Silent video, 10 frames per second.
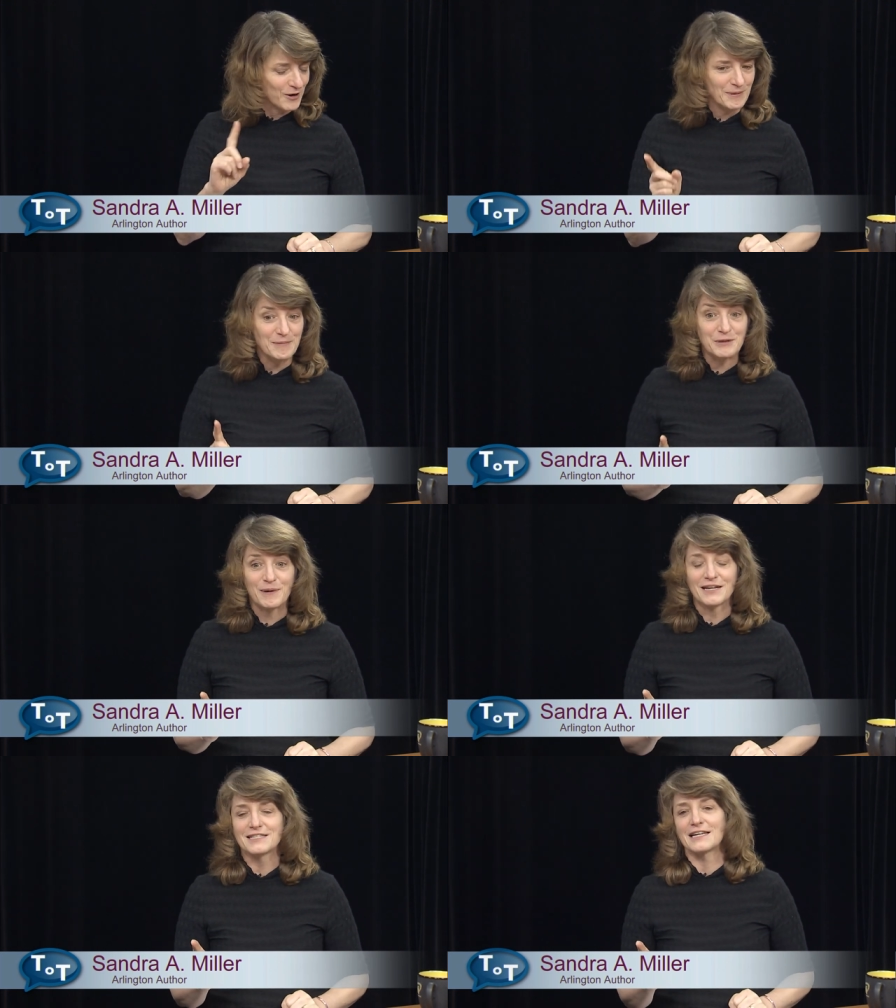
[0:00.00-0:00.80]
urban myth,
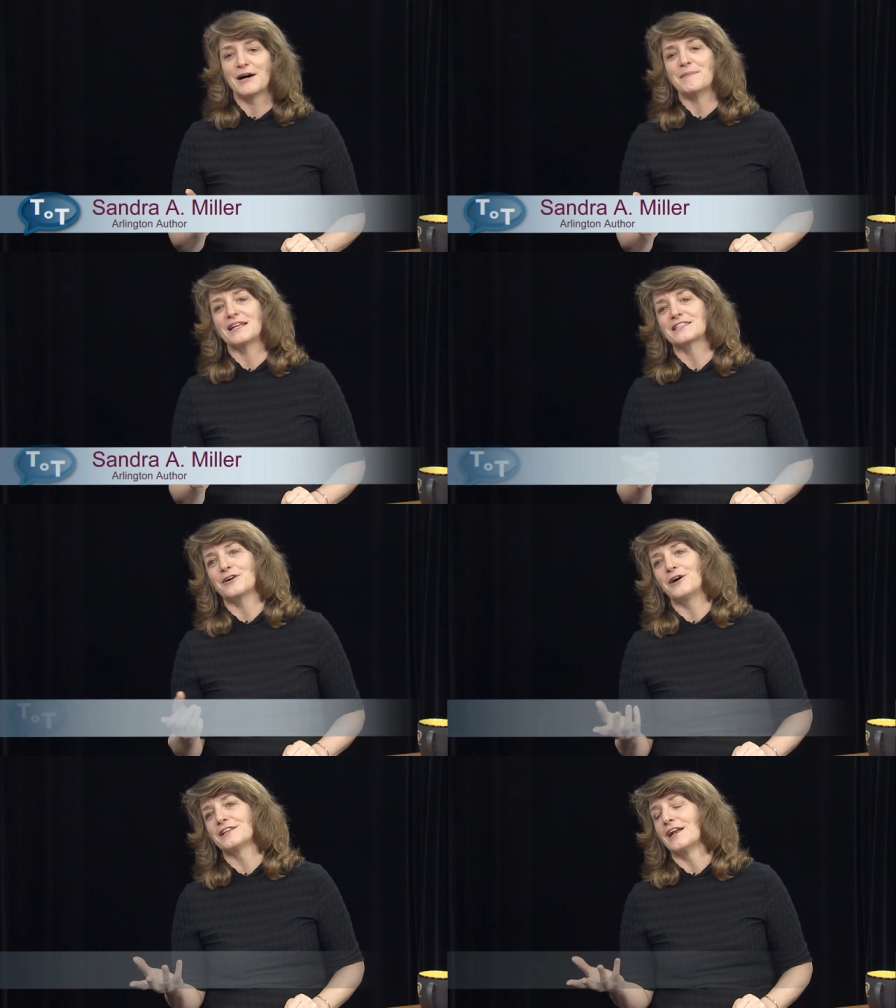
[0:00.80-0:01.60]
but it's um, it's
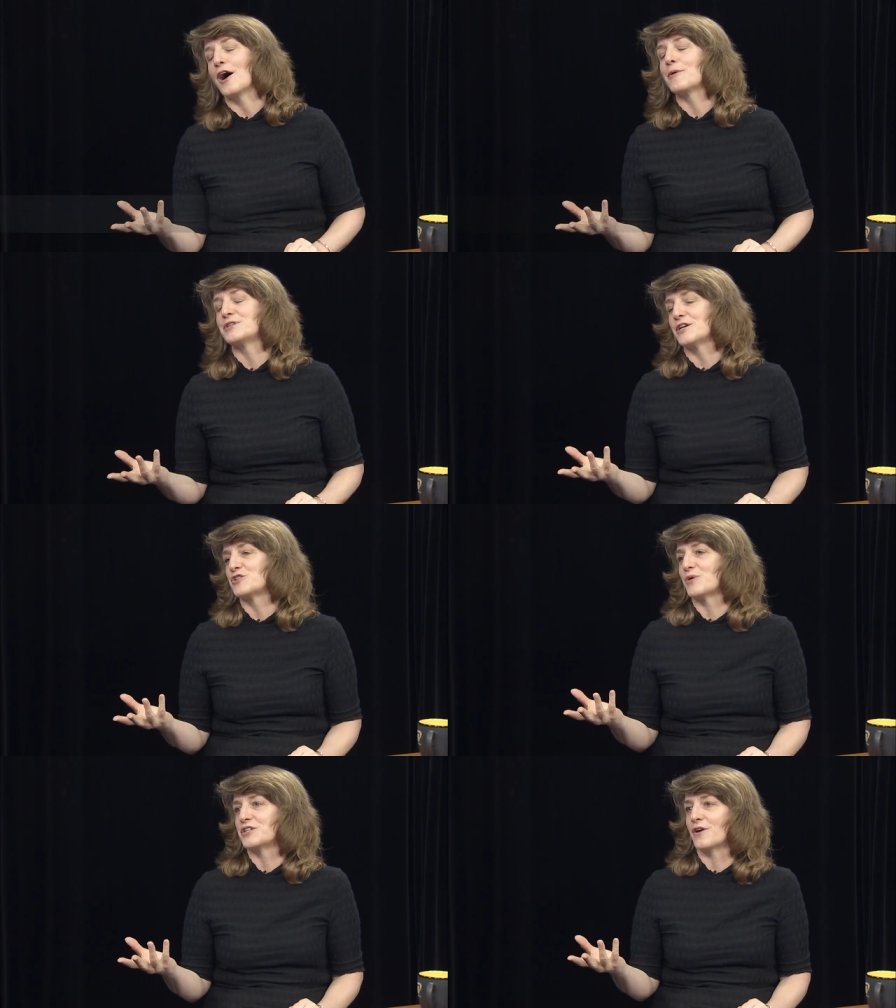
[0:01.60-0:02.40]
called an armchair
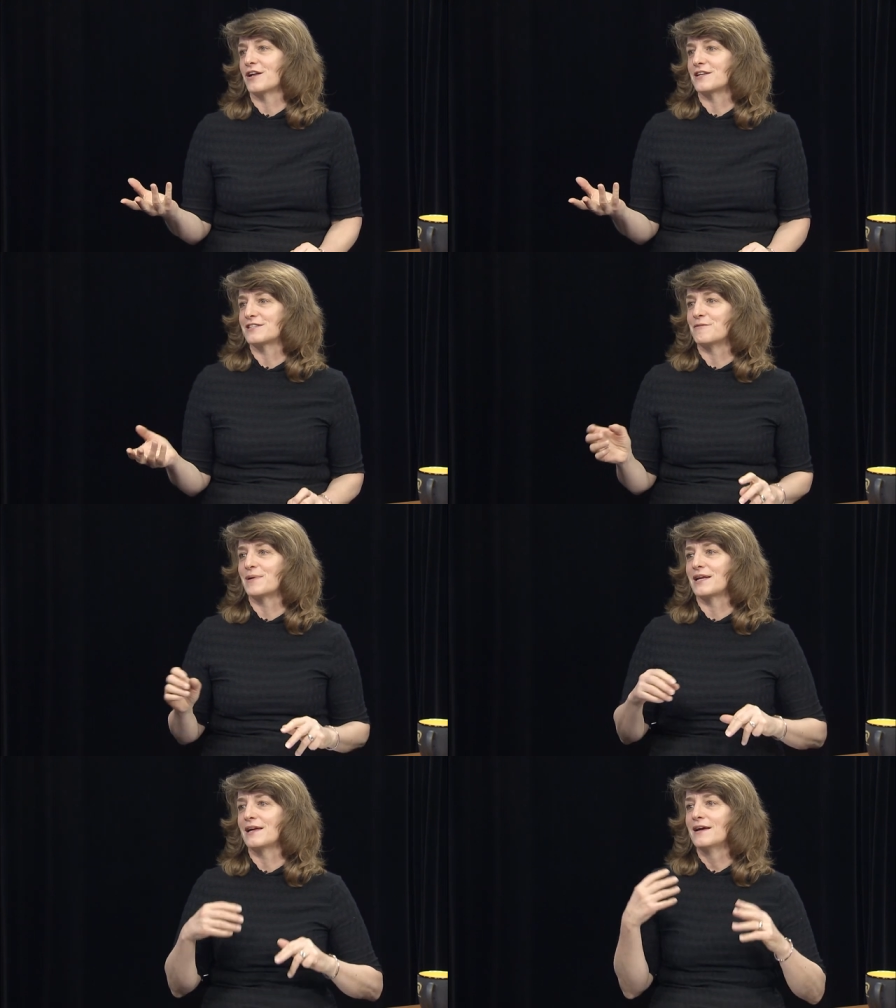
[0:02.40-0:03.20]
treasure hunt.
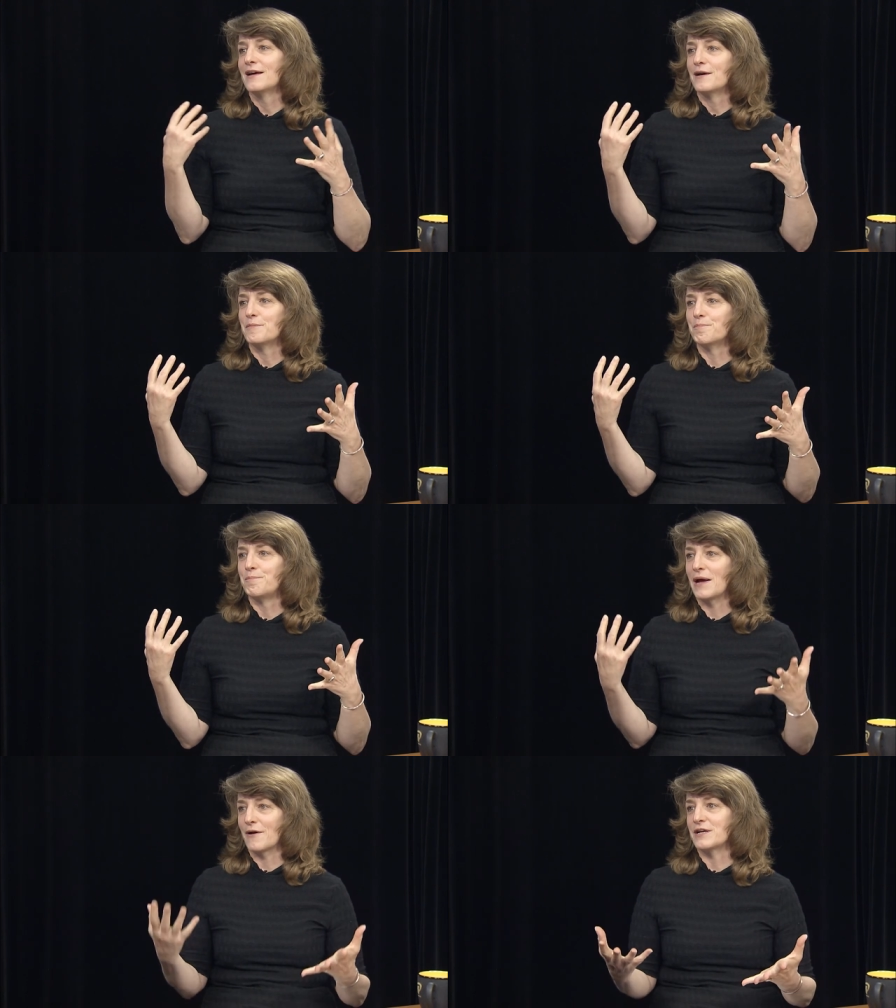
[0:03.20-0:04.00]
Somebody
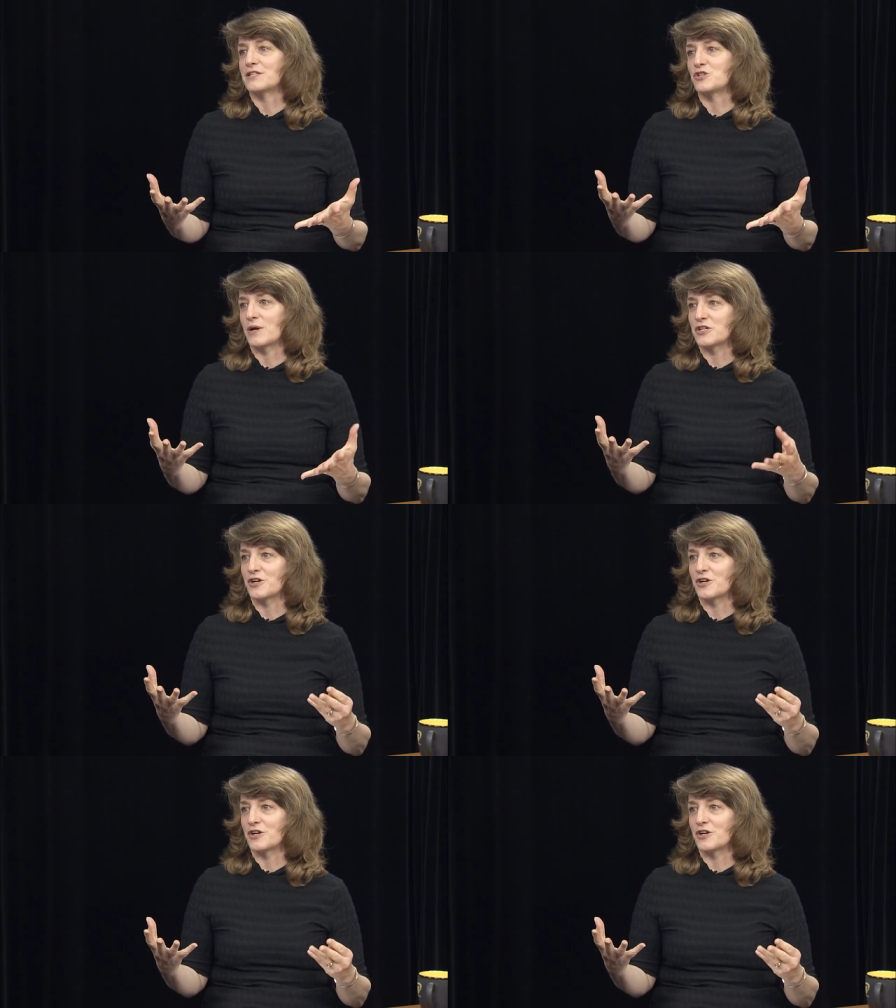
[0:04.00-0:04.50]
buries a treasure